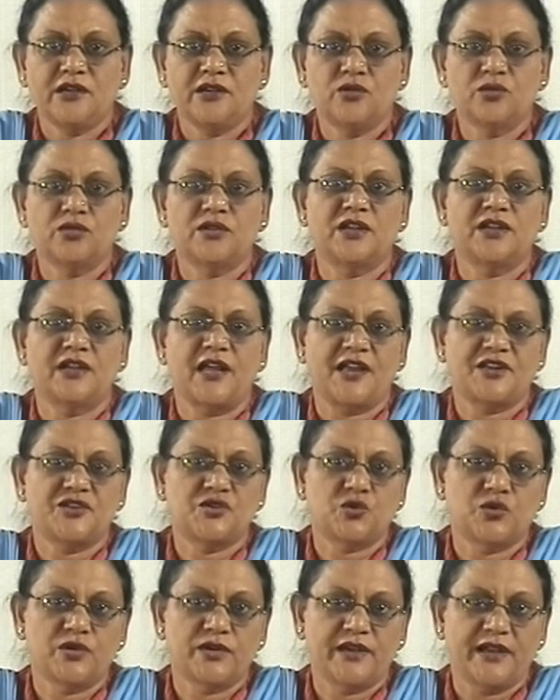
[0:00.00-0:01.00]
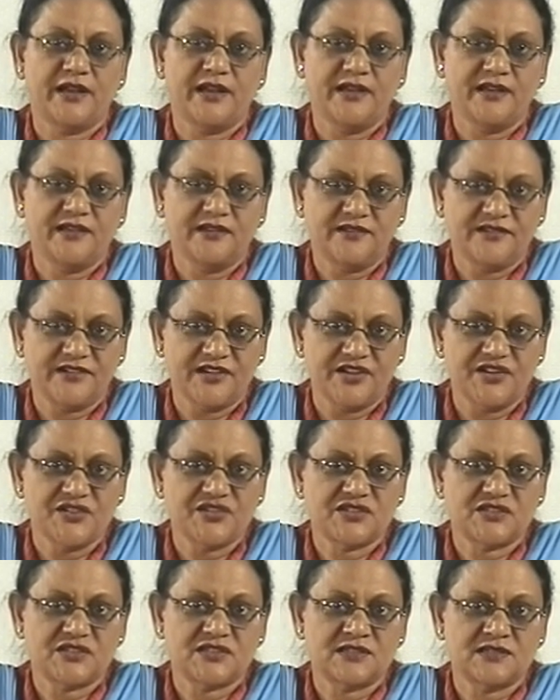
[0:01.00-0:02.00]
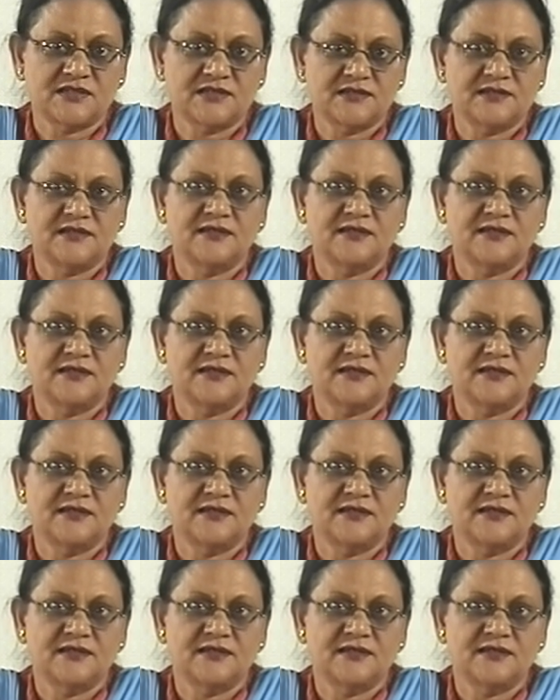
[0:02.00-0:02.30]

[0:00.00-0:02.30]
to the natural interests,